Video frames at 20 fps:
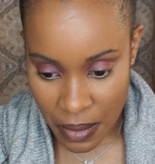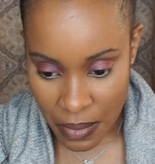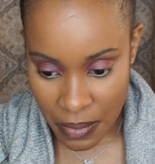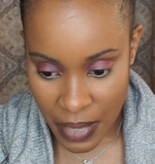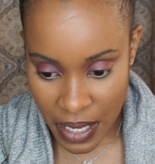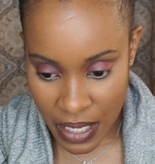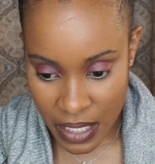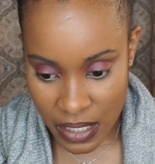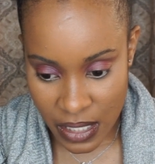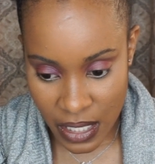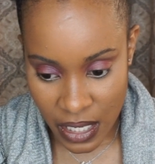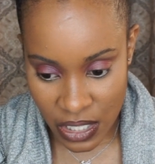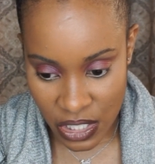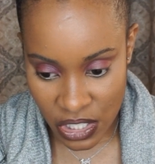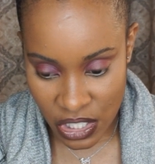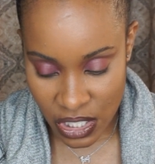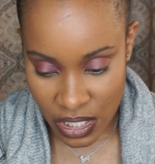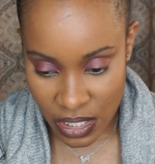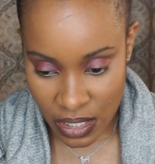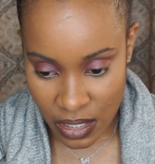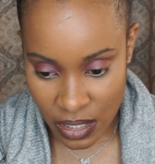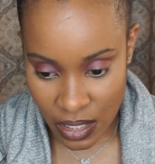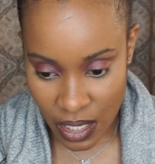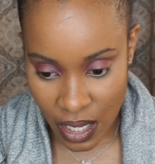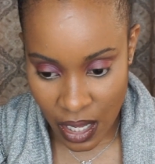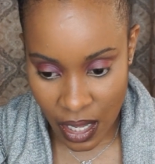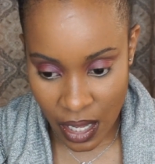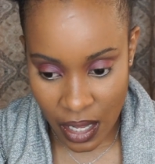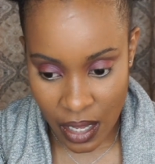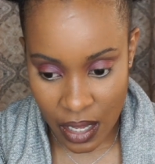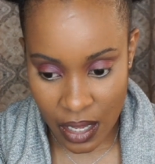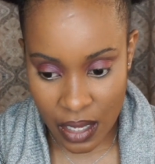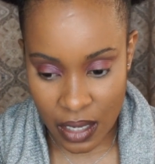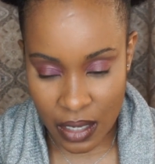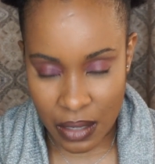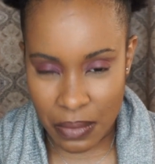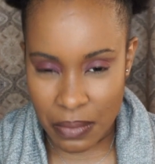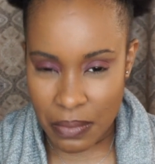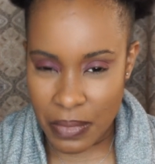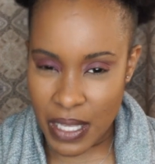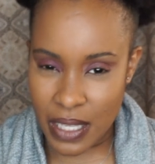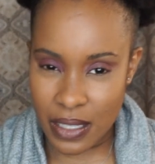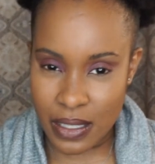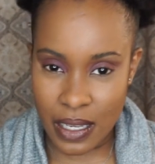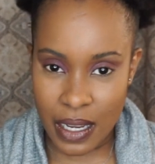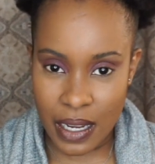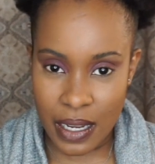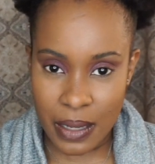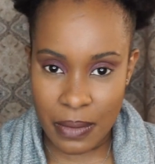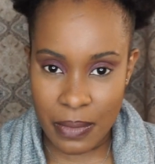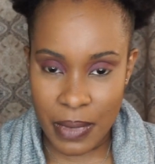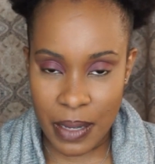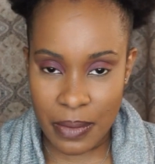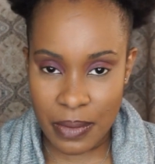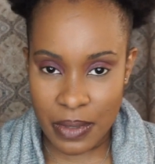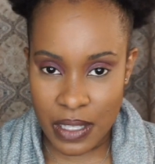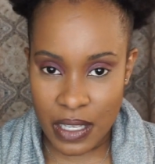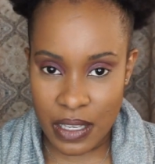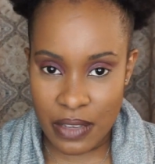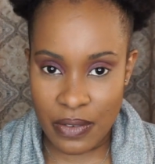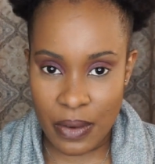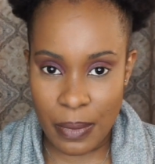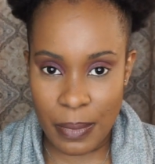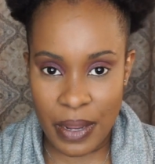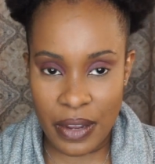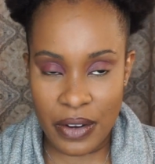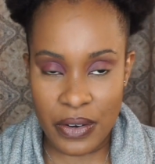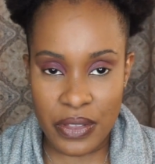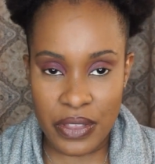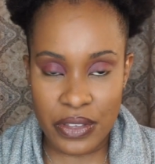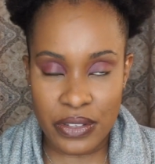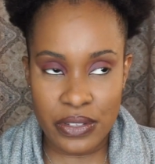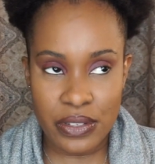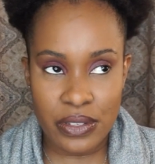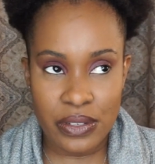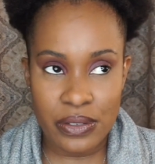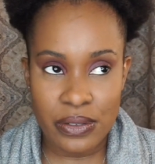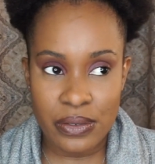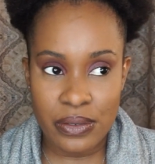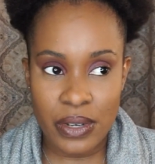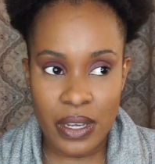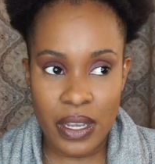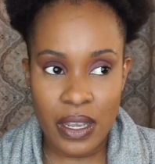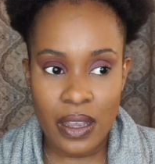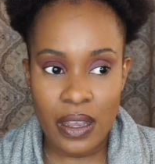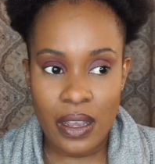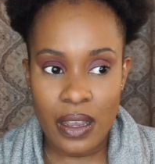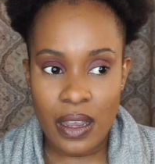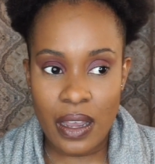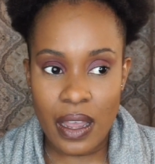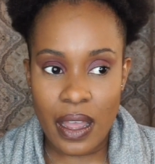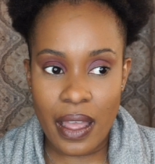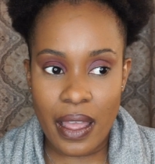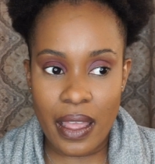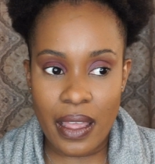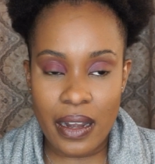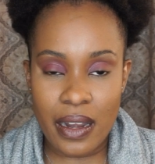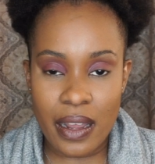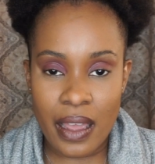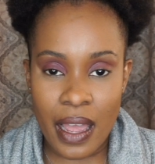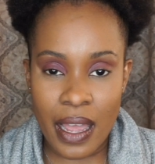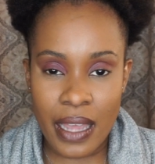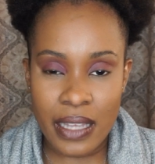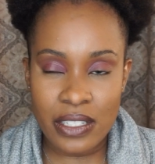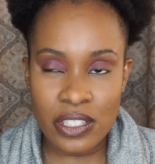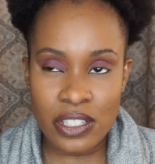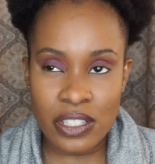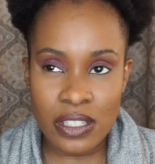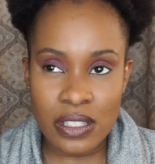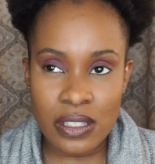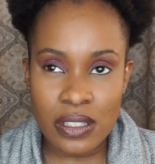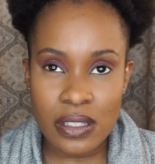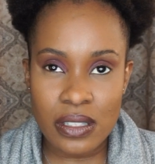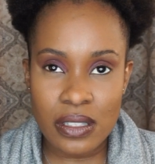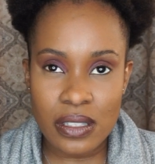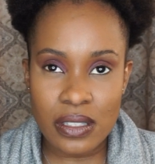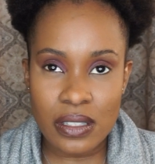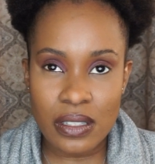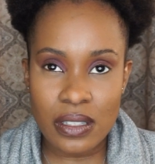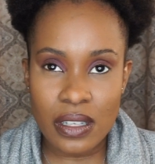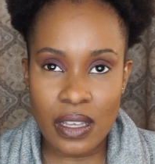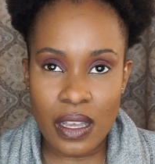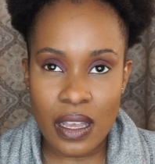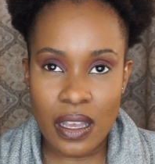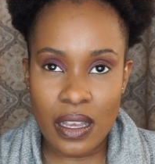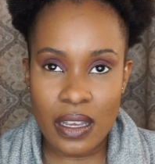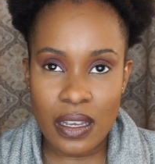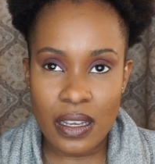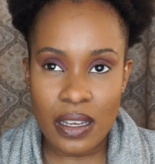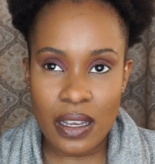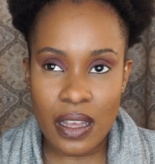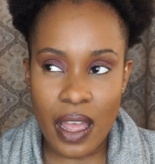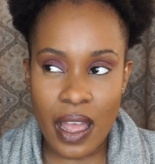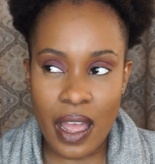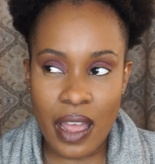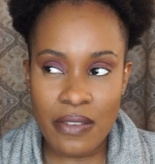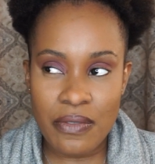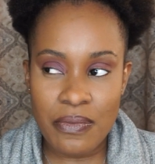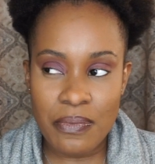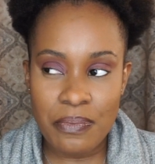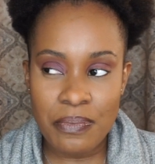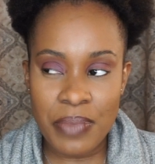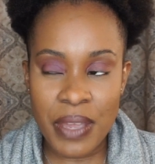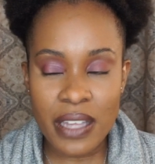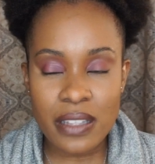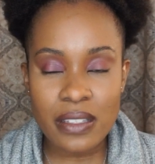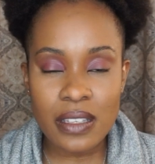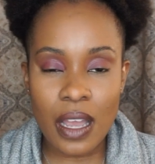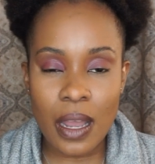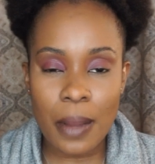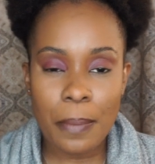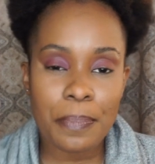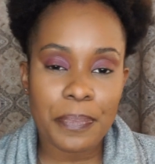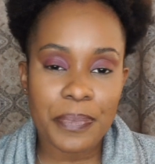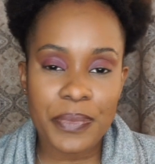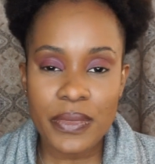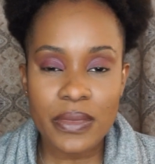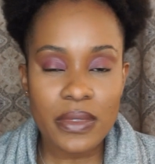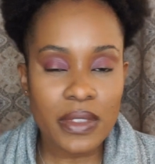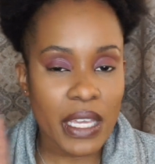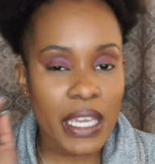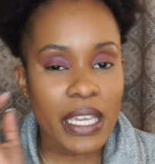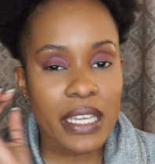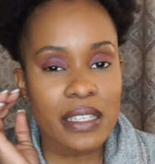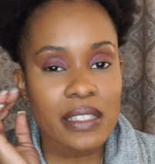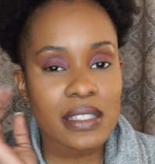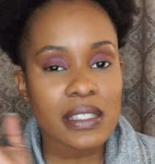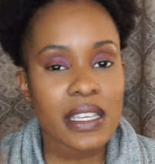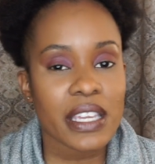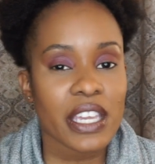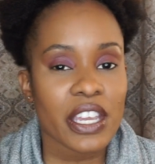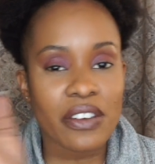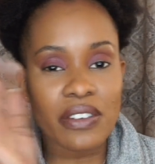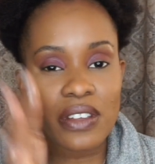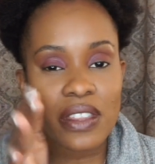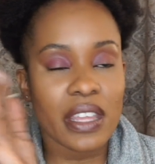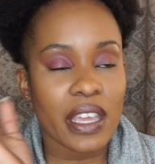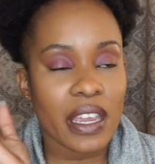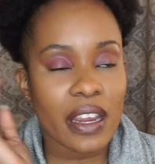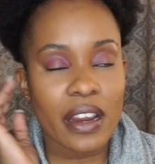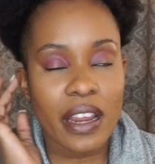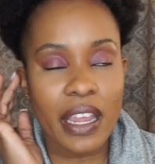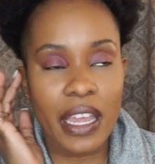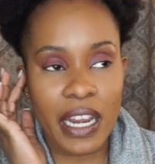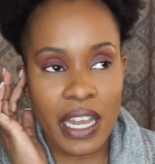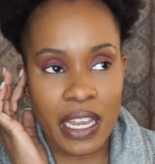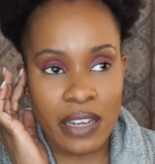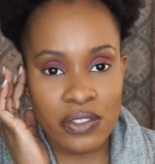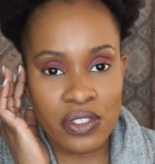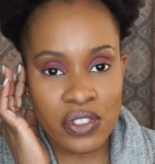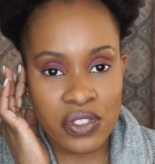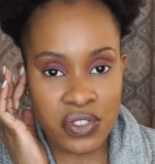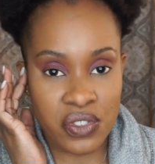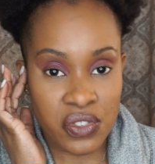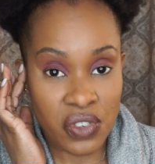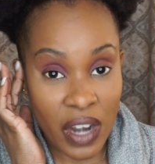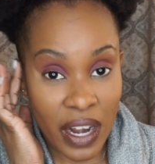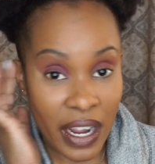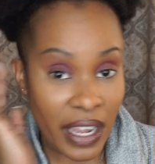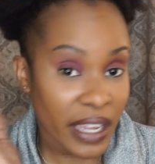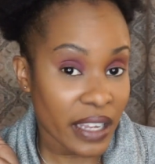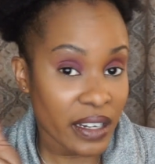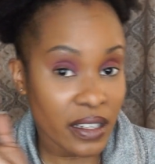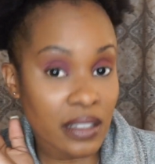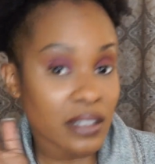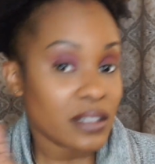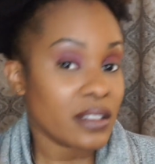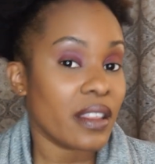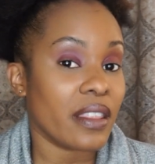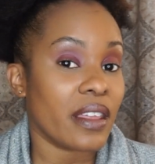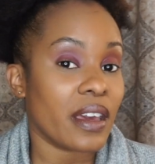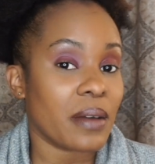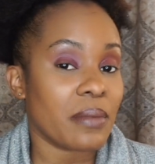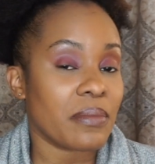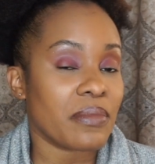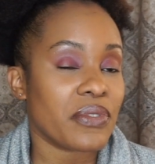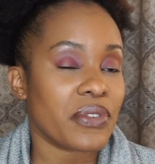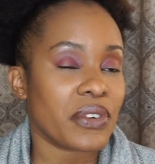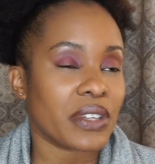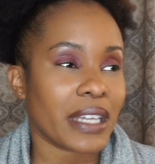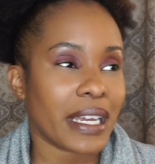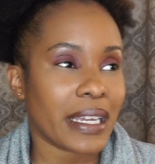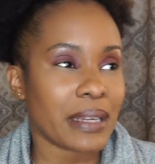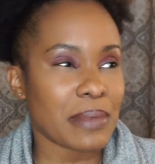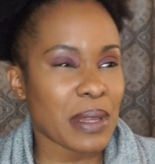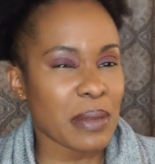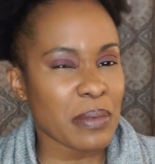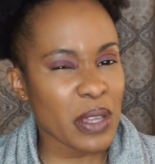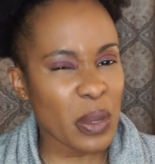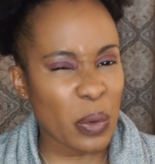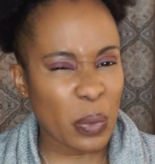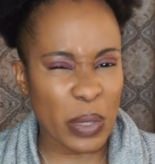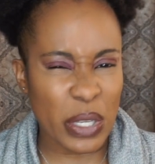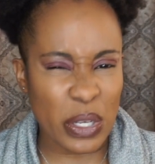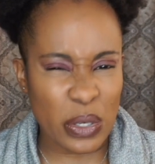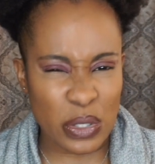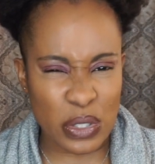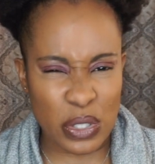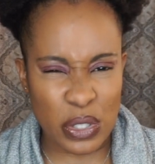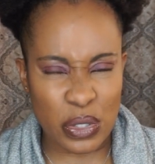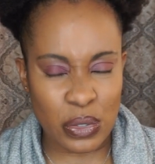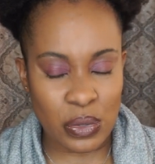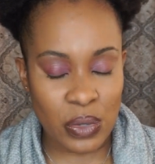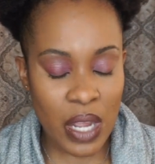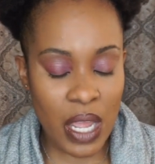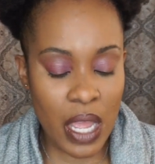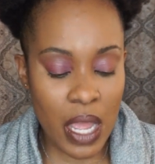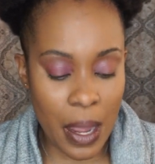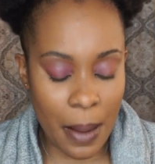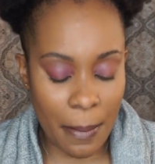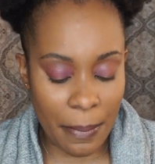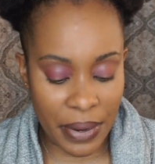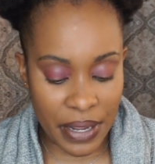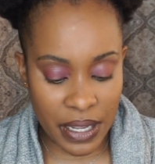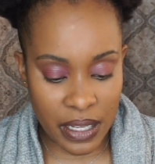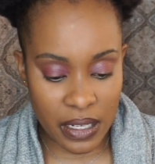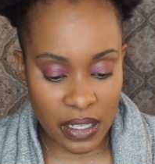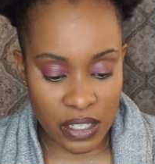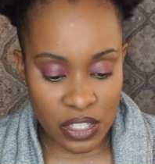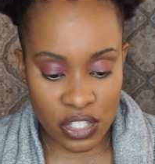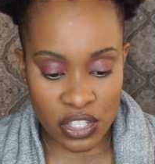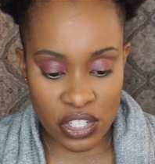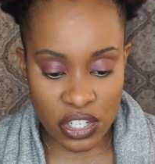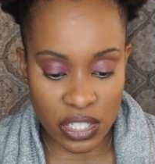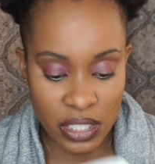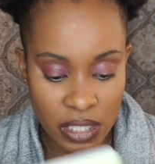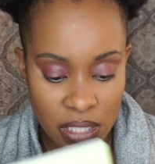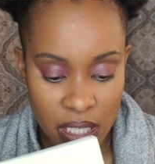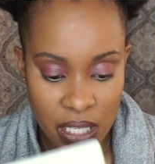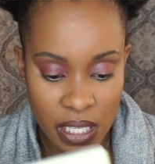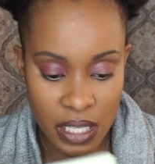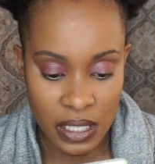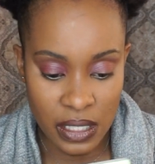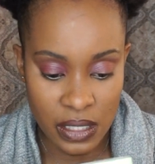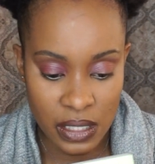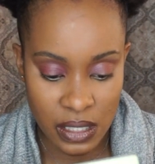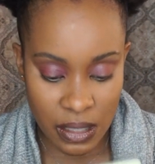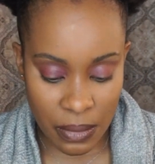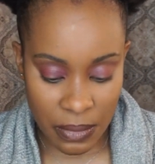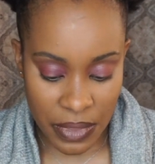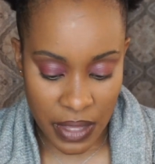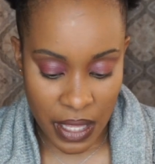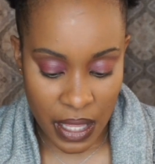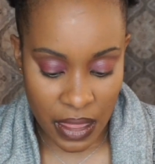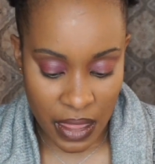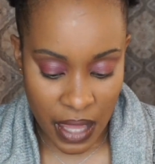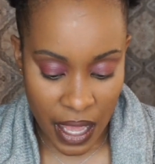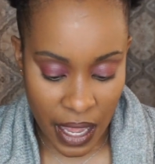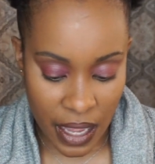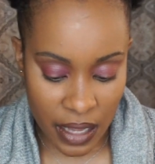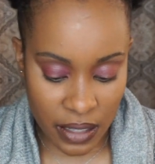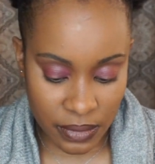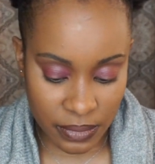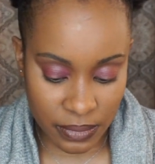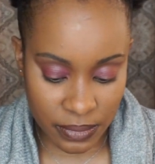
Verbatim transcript: meditation and me time, I believe, are my other two. And I just, I've picked up things here and there and I've tried them for like maybe a week or two. But journaling is something that